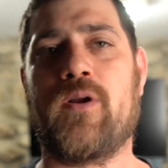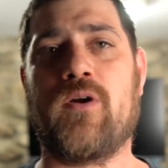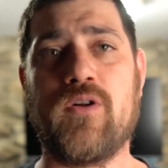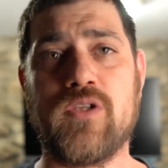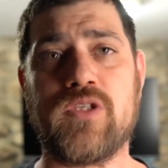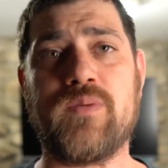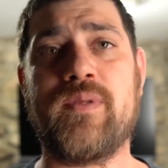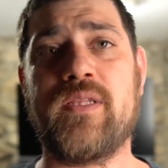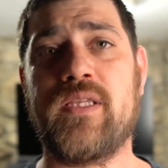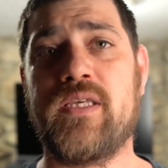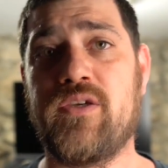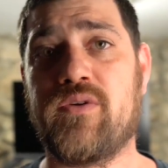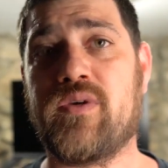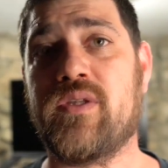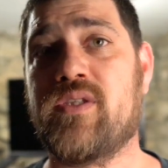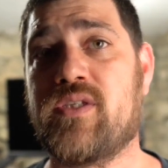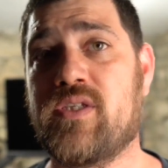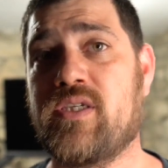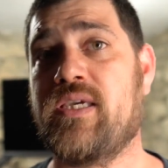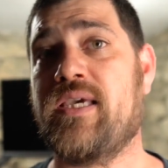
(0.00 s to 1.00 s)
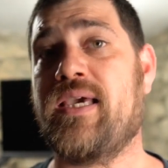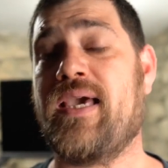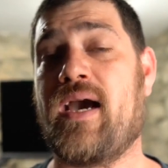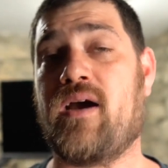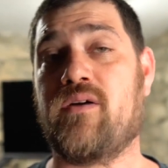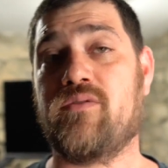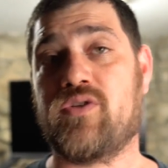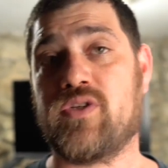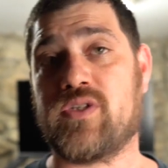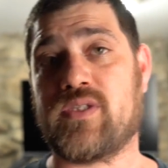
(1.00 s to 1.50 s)
ultimately you can see
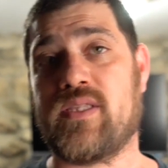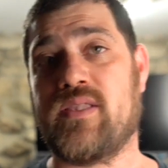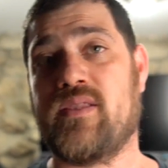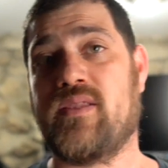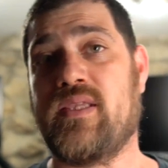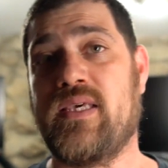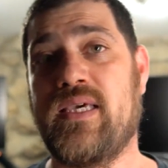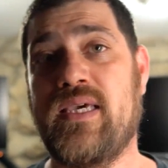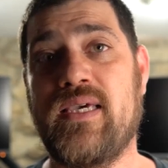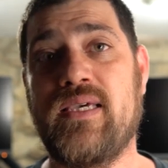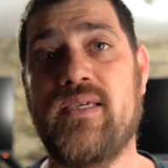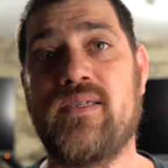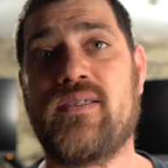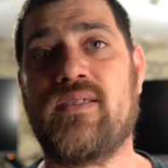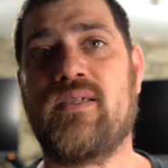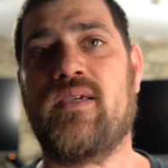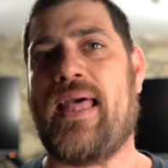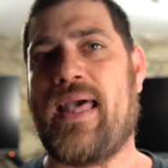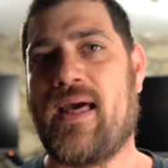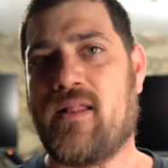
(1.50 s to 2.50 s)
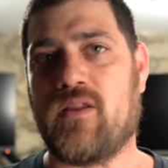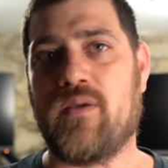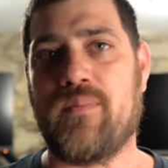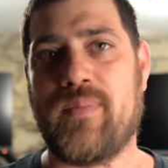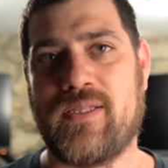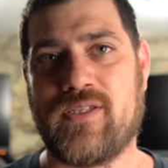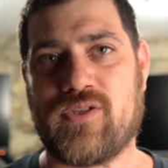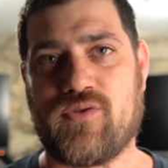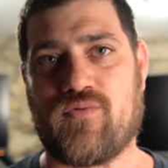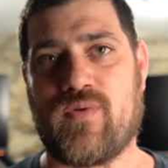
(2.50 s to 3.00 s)
how just these
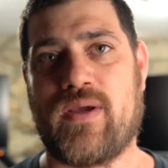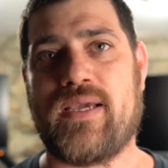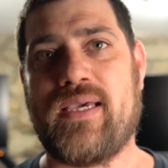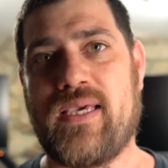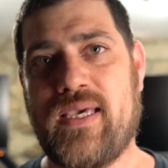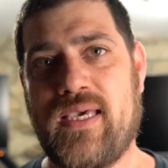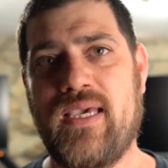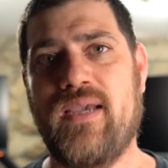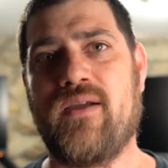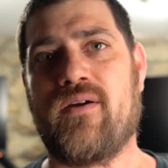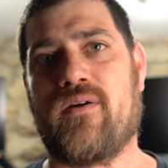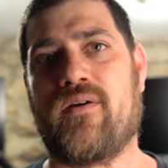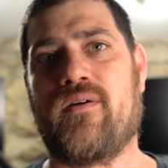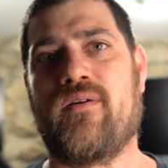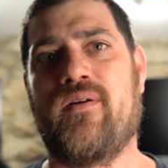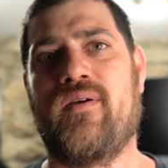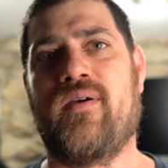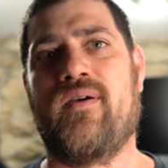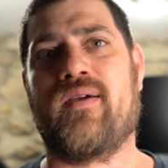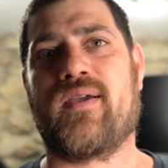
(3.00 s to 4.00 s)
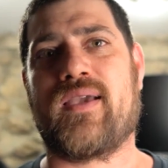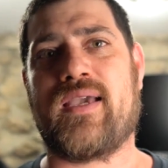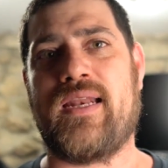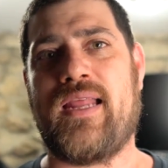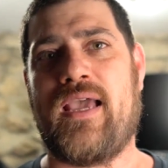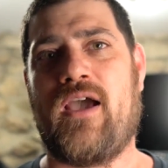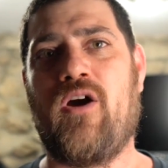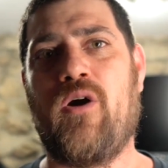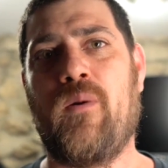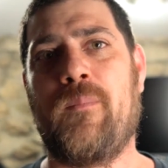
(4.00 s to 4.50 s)
elements right here can
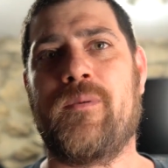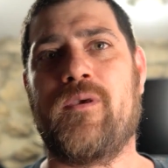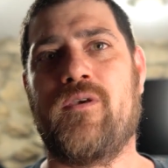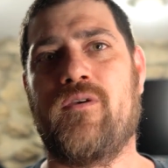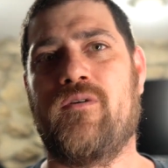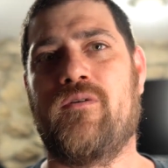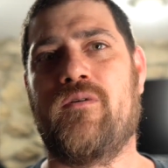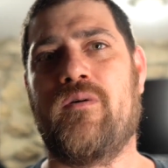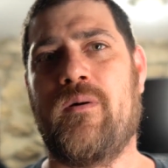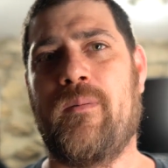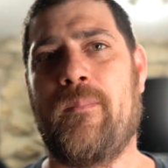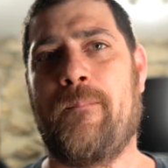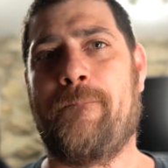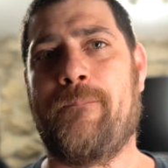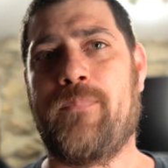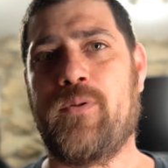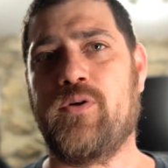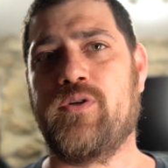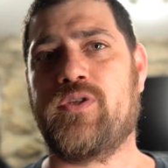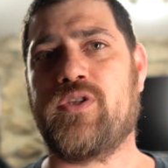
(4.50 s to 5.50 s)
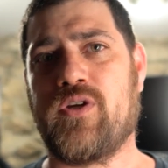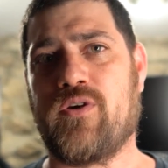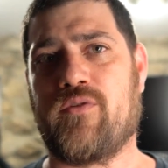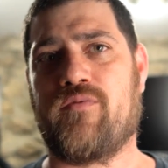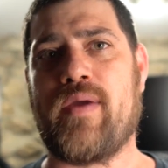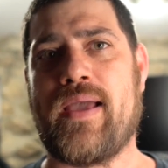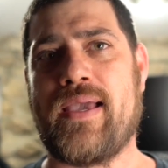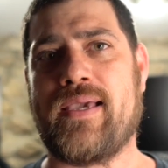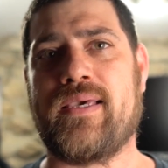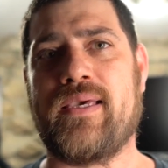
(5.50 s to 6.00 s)
help you boost your
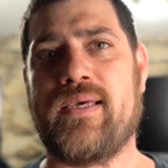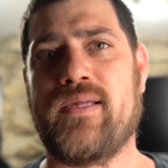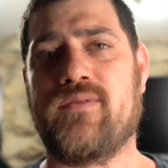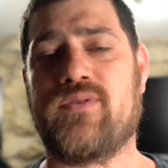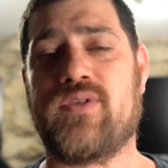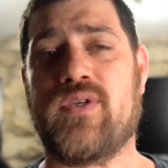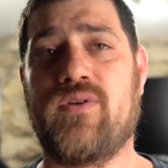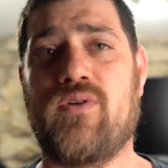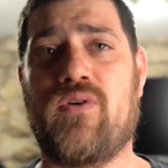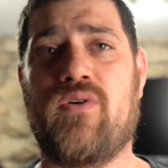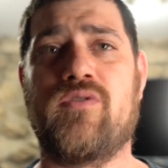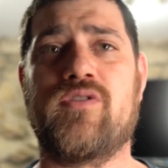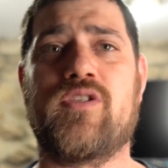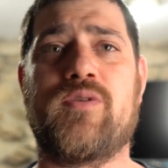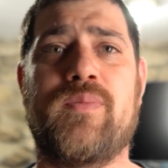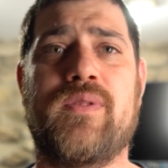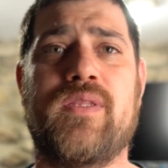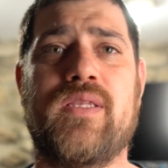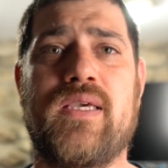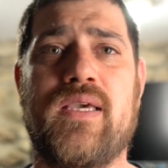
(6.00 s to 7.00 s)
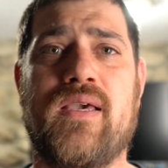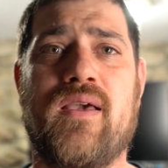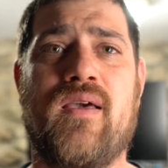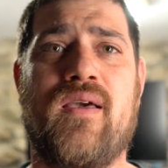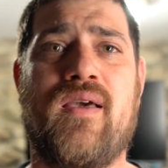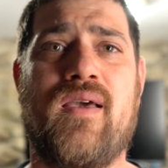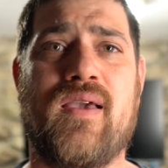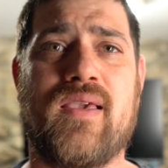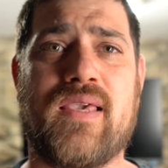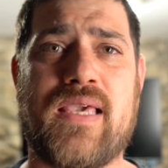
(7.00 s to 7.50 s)
rankings and ultimately
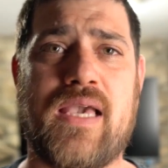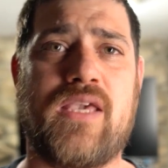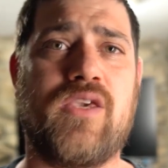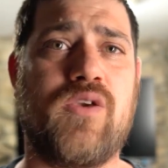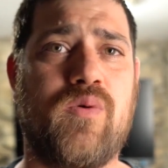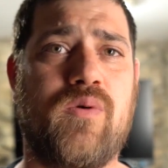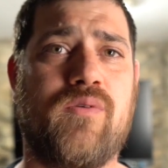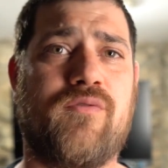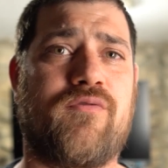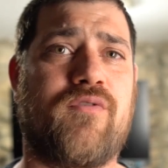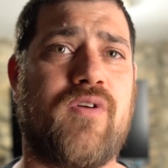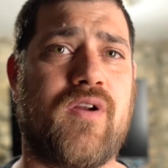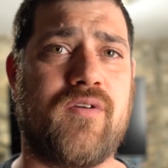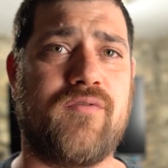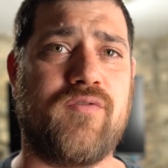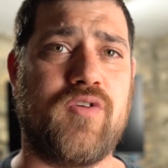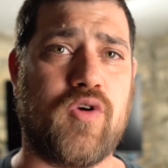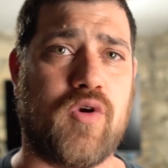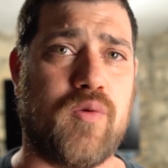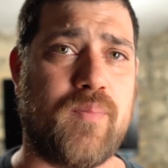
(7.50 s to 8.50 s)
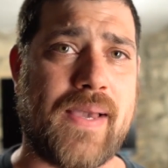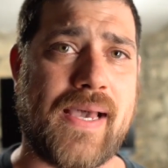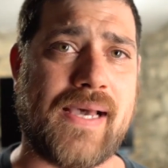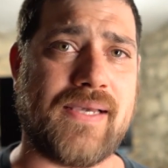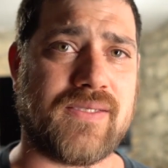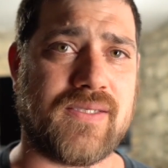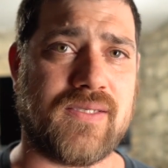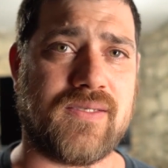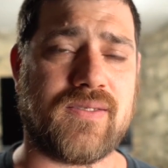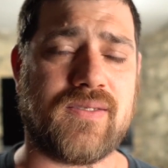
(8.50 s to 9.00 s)
get you in front of your
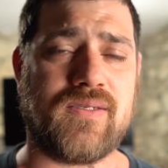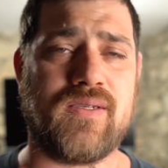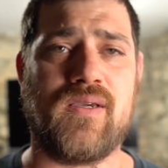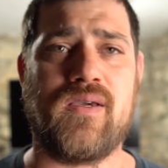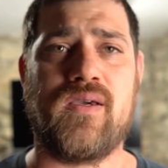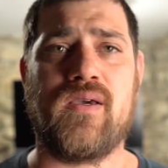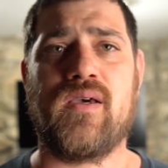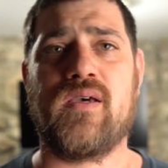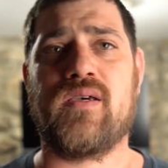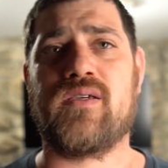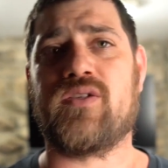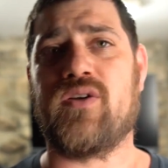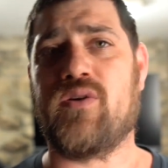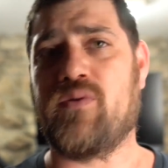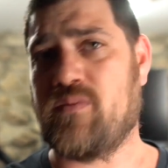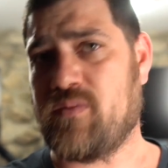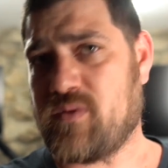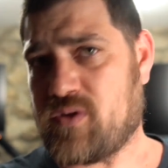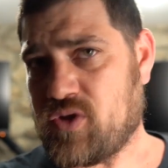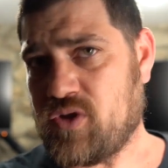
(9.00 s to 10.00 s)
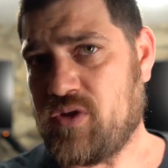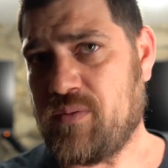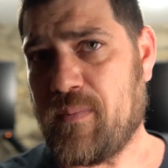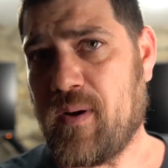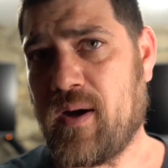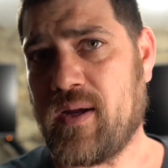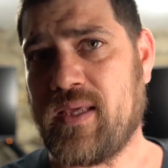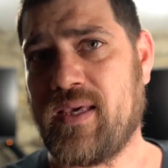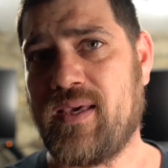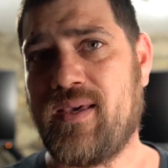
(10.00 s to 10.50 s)
masses. So Tubby
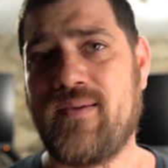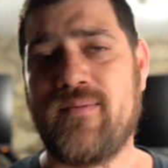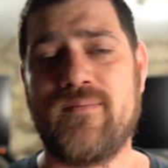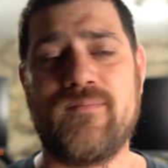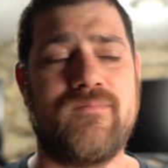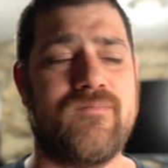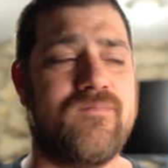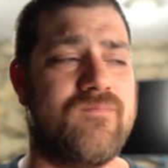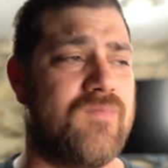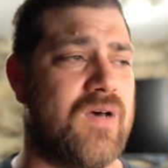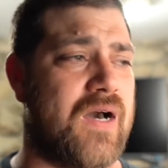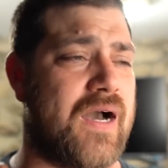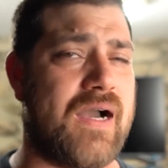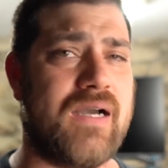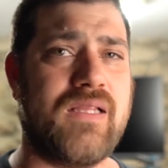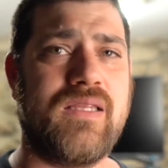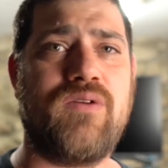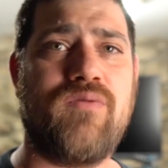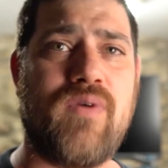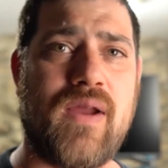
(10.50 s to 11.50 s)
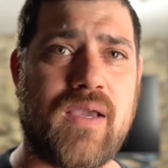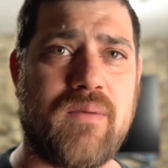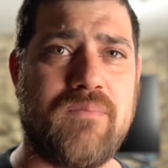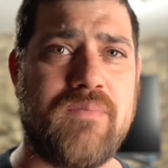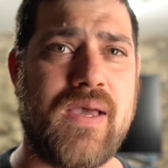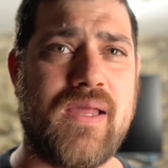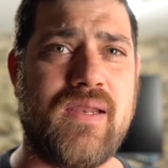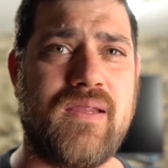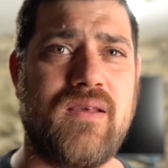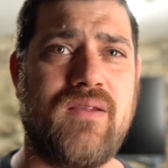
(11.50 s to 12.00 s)
Buddy, highly
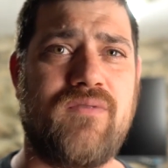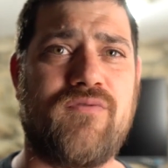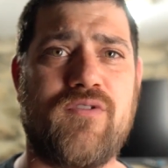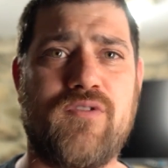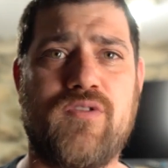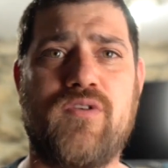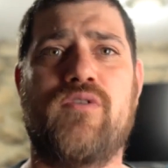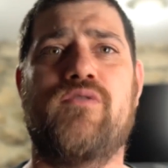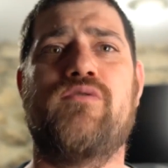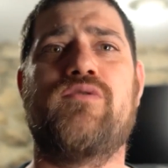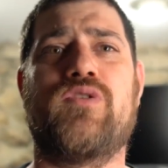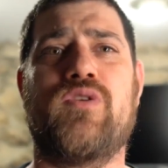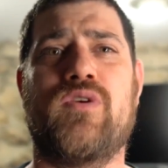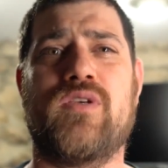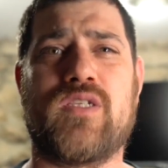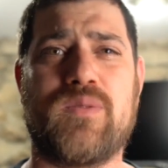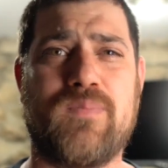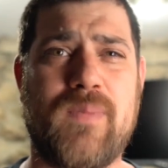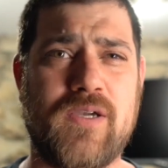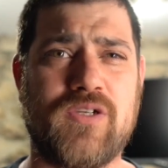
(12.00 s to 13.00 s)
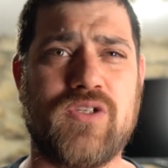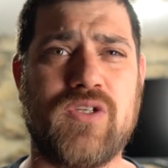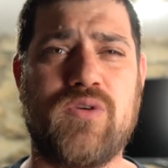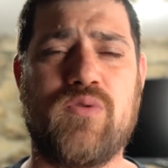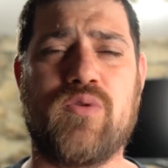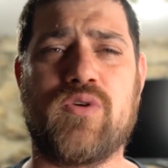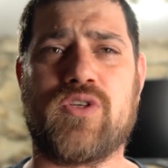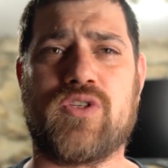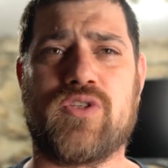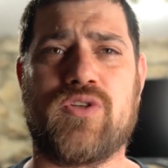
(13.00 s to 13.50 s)
recommended for those especially
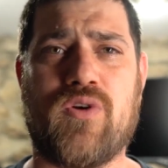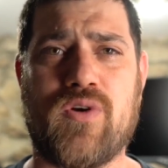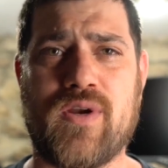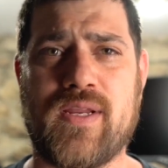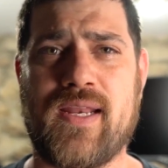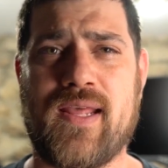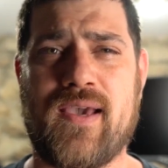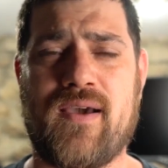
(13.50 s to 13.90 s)
who are starting